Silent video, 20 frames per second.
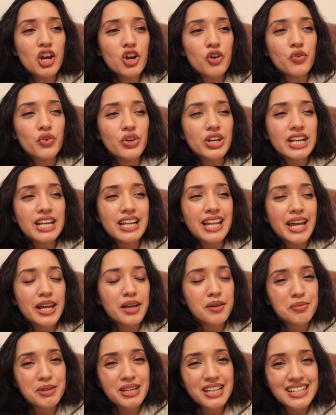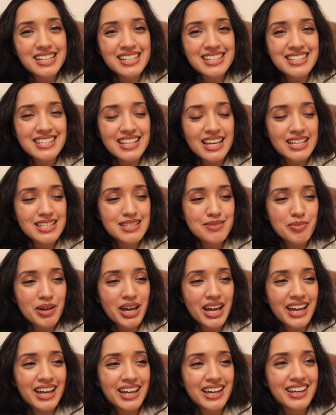really like being assessed
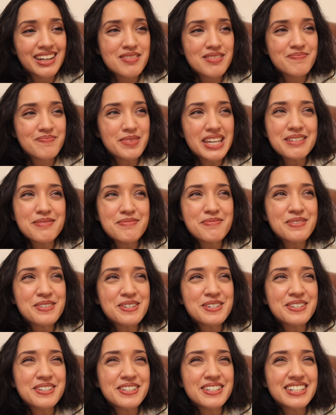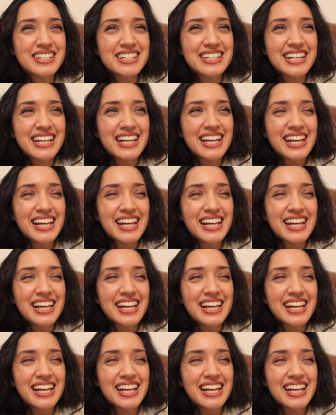by people